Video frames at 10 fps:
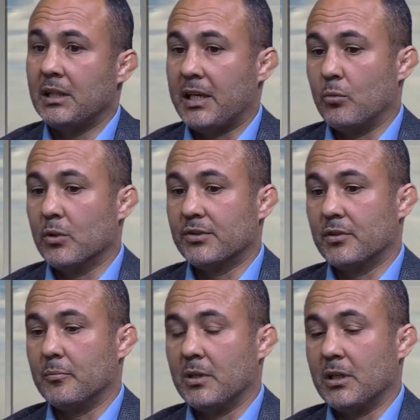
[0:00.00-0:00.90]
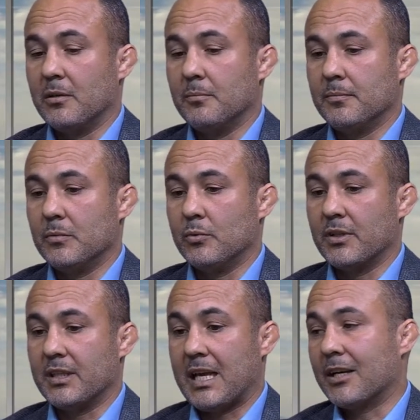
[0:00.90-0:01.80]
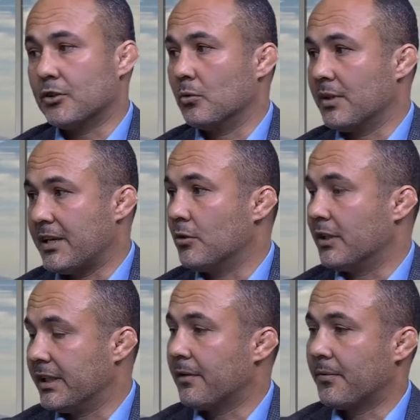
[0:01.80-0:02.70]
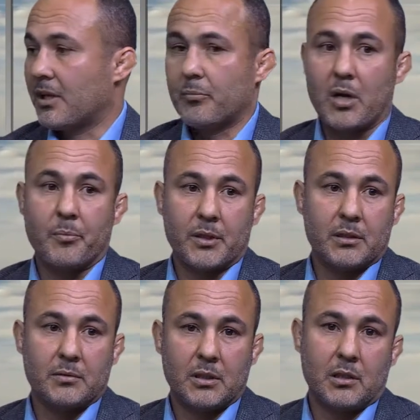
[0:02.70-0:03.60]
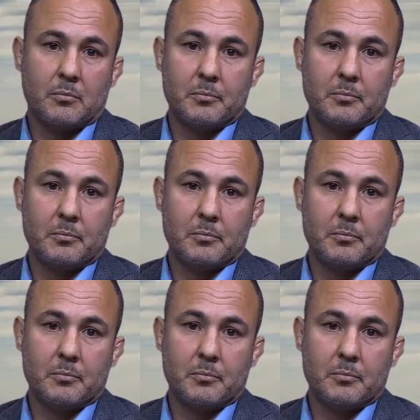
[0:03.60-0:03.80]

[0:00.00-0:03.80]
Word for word: and what's the, um, the actual that you could get for that property uh,